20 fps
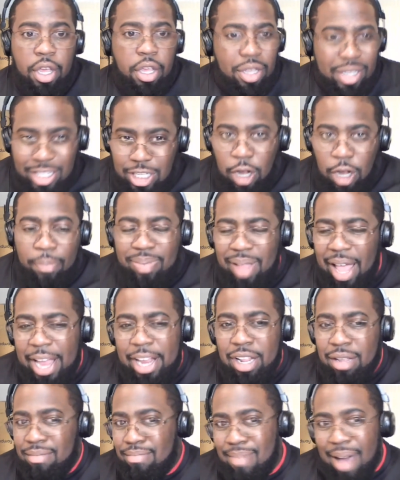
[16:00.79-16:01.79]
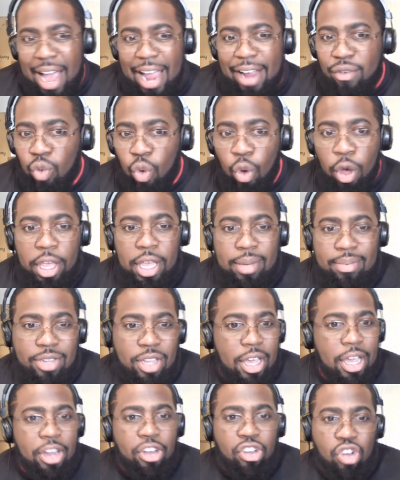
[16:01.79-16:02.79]
You still played them, Mayan Williams,
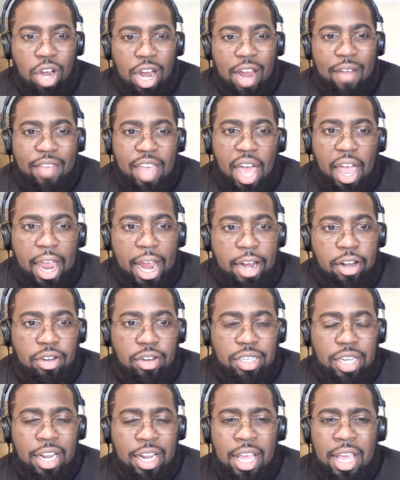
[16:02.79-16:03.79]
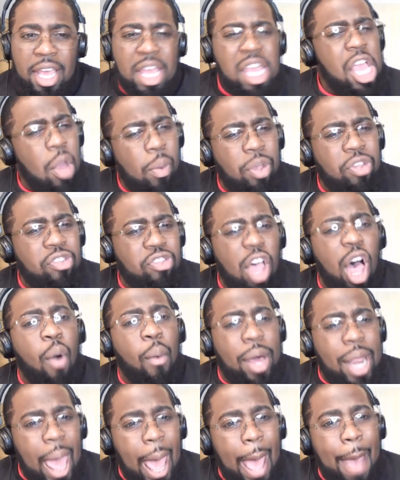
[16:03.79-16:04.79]
Travion Henderson, and we saw
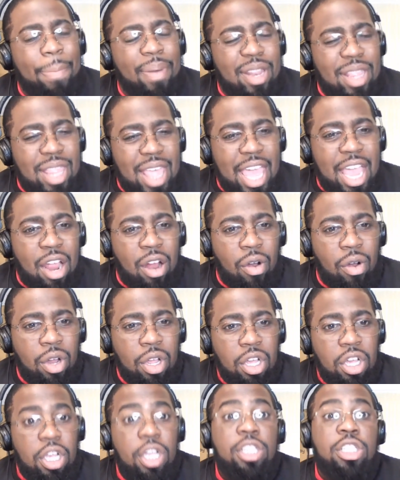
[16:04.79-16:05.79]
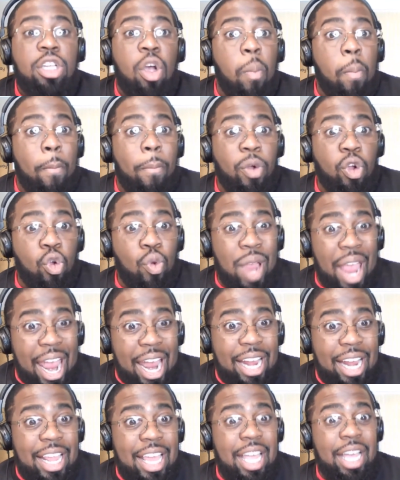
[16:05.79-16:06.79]
what happened there. So
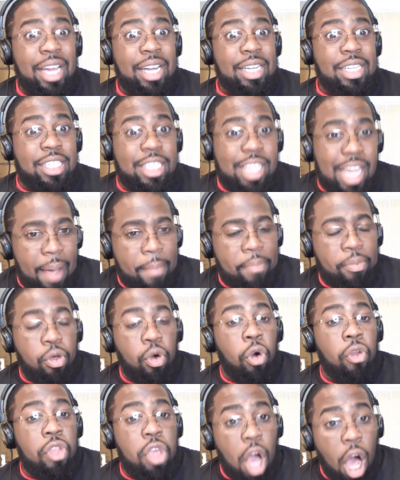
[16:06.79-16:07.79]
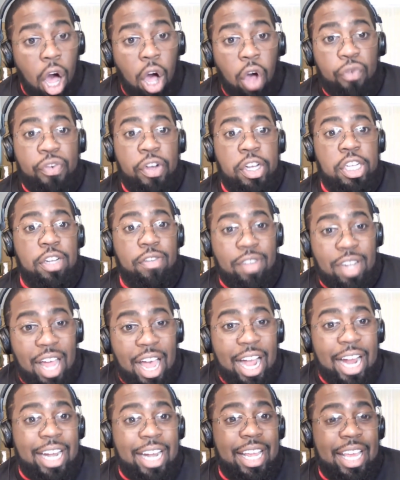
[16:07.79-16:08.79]
creating depth on the offensive
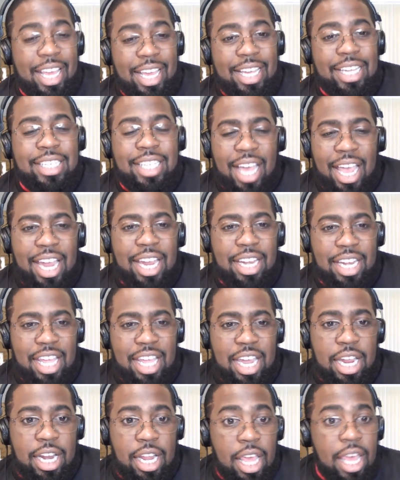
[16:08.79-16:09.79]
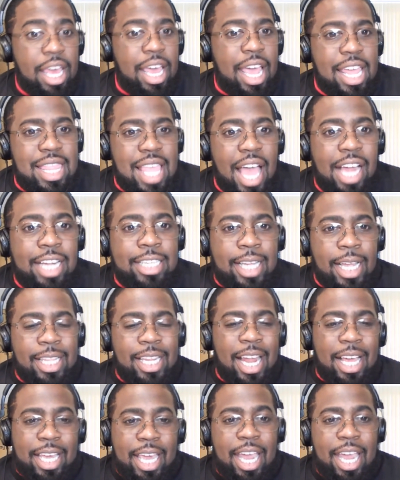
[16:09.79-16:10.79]
line is a need, and that's something
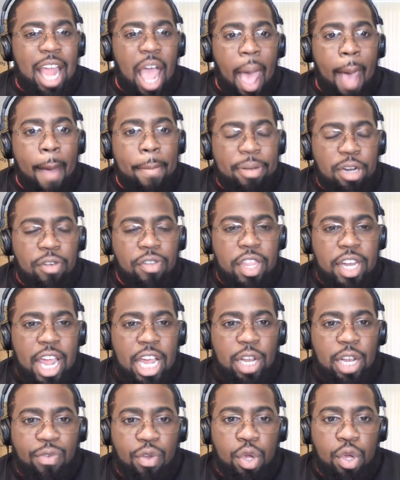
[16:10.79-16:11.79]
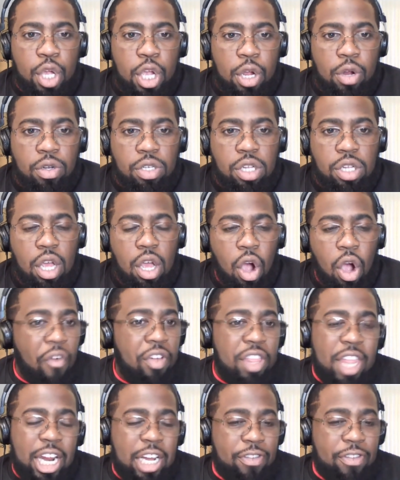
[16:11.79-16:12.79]
that can't happen over the next few years, over
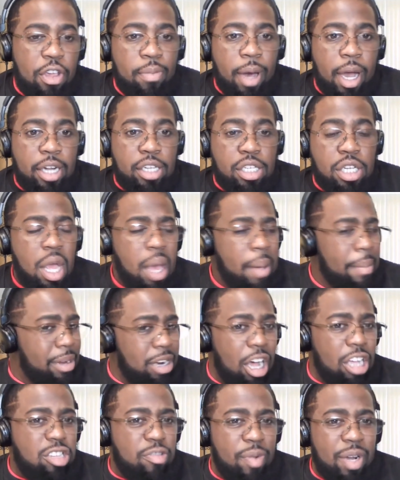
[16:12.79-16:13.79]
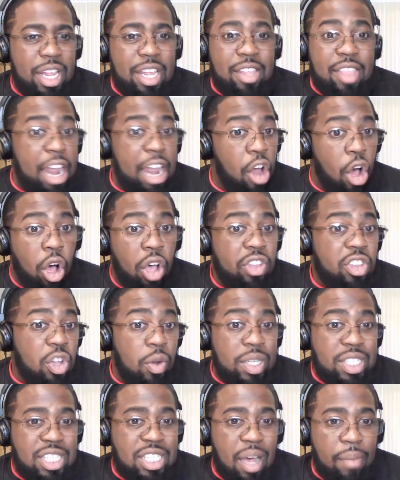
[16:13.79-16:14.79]
the next few months. But ultimately, that also
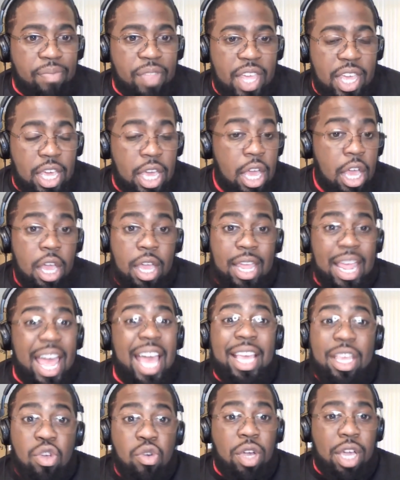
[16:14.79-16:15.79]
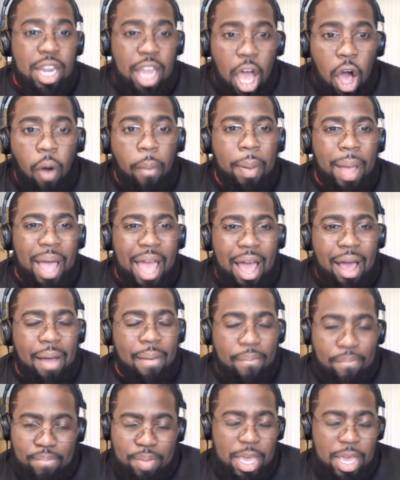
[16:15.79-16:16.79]
is something that you can help
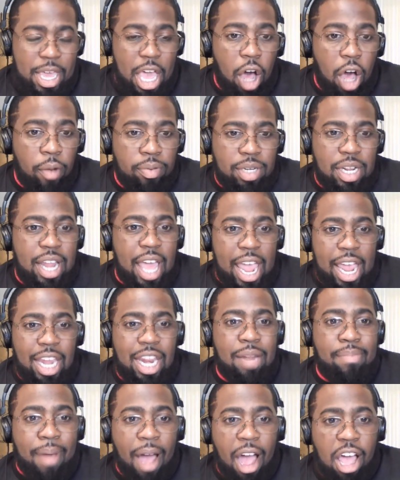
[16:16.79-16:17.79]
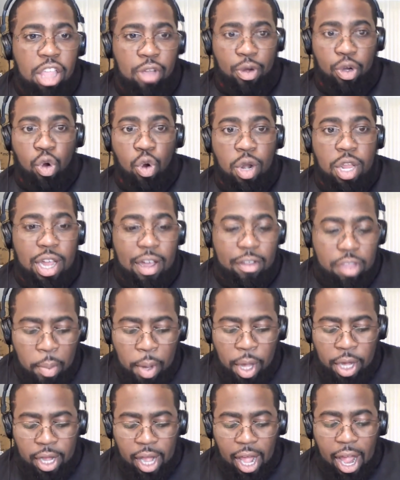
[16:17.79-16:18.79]
be helped and aided by the recruiting of the
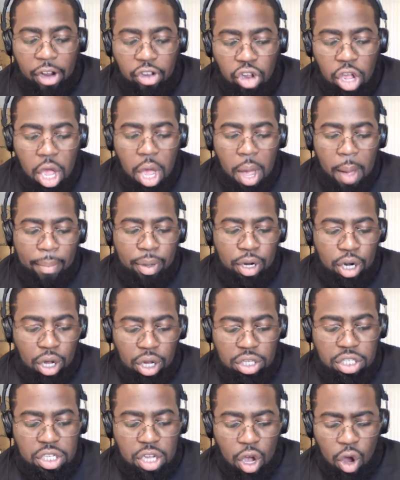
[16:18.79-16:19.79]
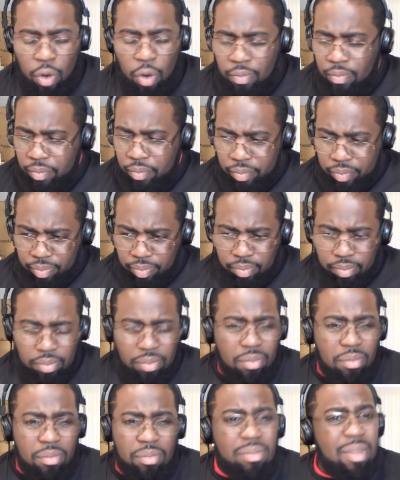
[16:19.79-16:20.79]
Buckeyes. But also,
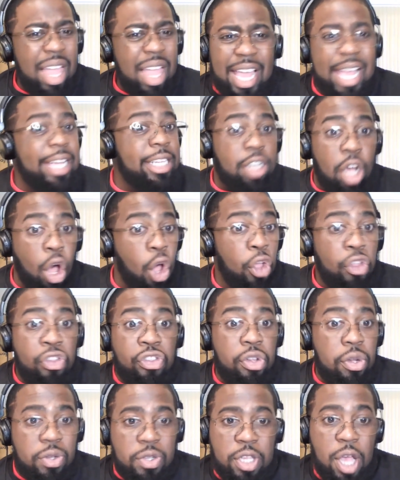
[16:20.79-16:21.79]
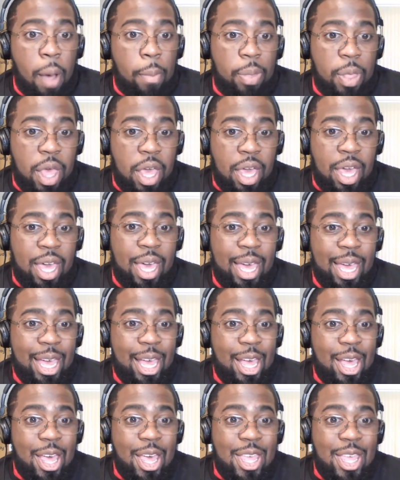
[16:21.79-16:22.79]
it's also something
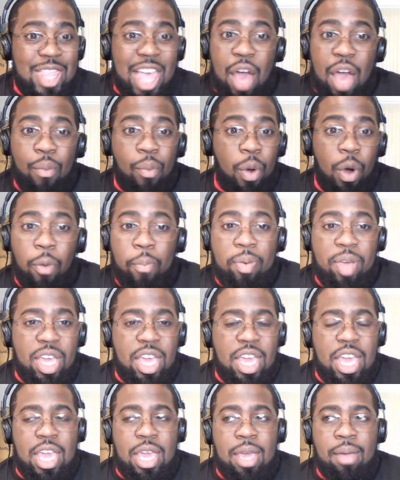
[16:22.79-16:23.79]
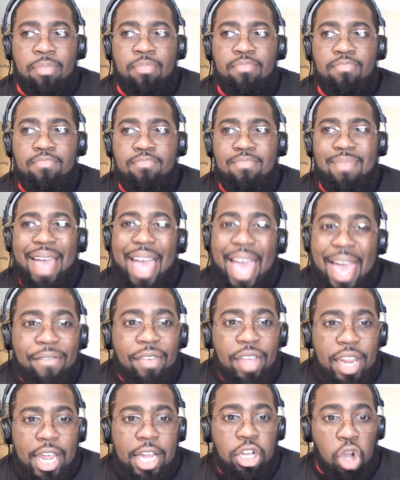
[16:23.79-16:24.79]
that will be
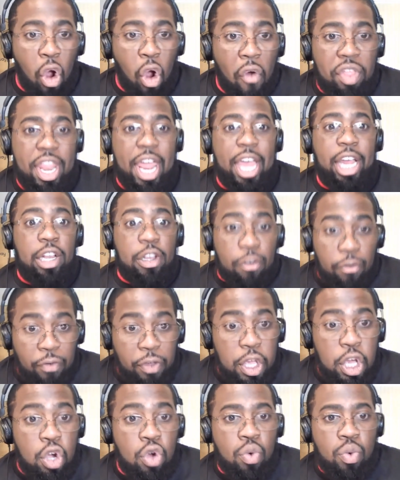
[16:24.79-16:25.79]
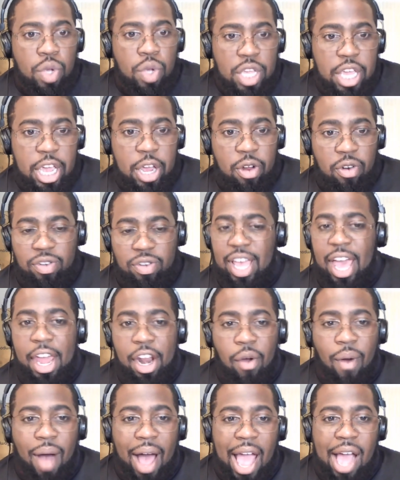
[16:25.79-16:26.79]
evident over the next few years at
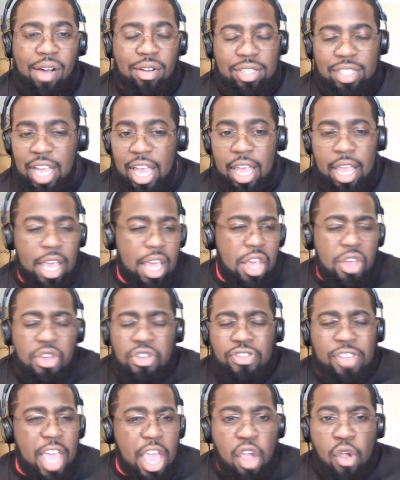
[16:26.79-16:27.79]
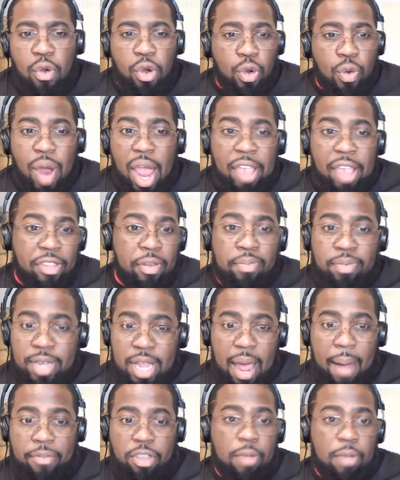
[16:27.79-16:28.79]
Ohio State. Say you create some
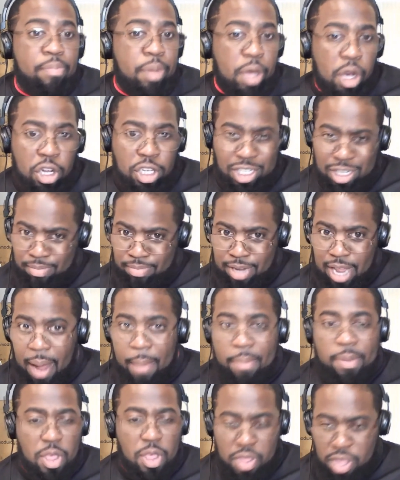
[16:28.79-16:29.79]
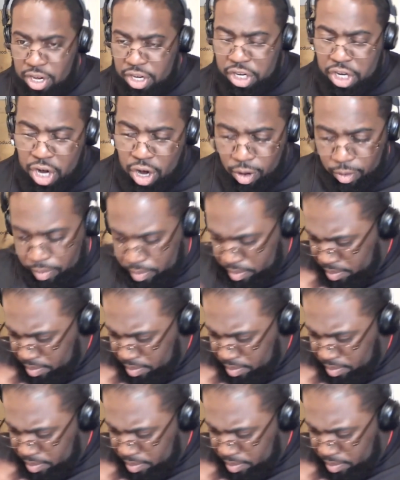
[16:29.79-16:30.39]
depth and build some depth this year.